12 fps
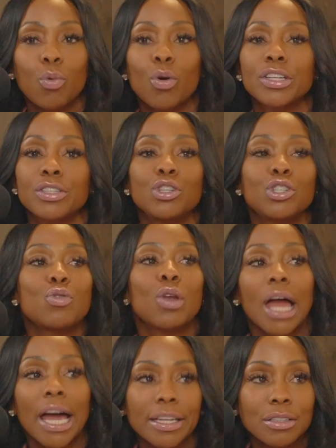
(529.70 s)
What do you
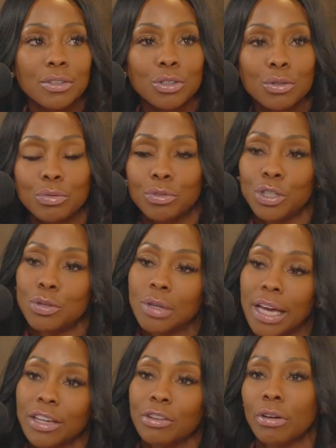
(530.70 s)
like to do? Do you
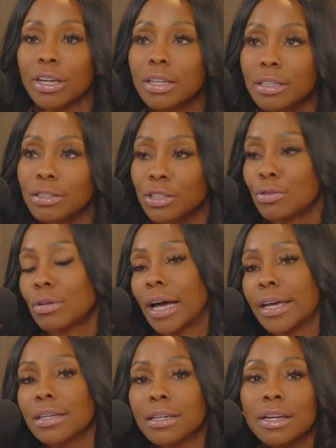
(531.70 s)
like credit? Do you
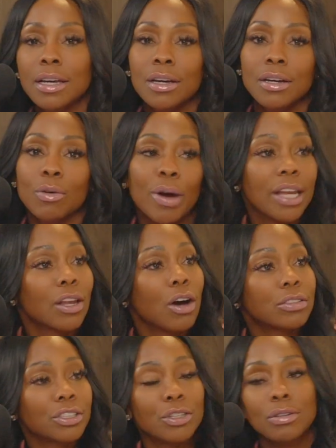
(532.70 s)
like weight
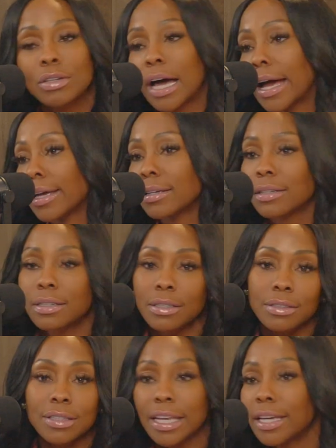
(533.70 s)
loss? Do you like
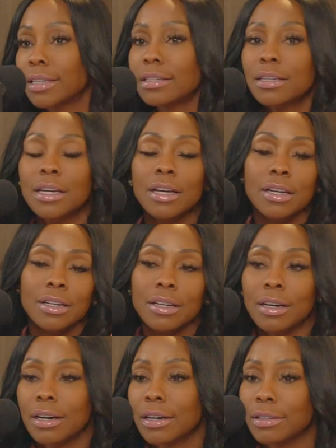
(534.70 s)
skin?
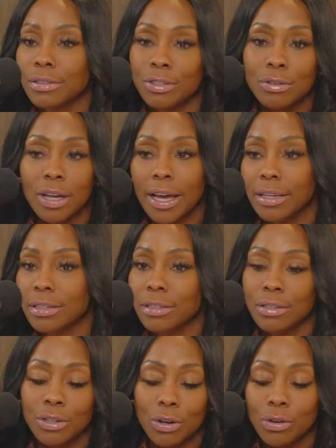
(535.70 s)
Do you like,
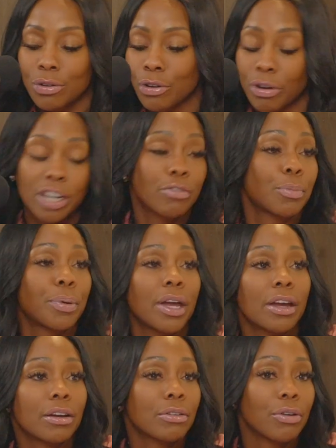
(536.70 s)
credit
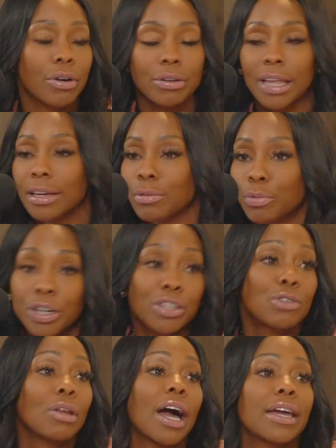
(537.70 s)
repair? Or what do
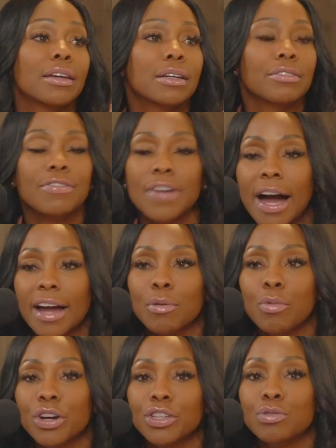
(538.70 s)
you like? Find
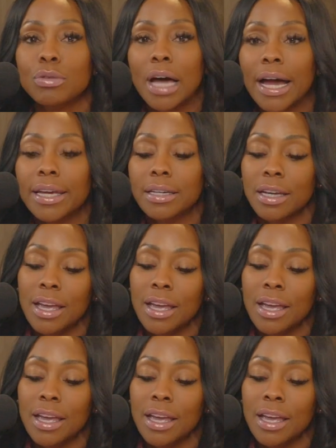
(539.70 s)
what you like.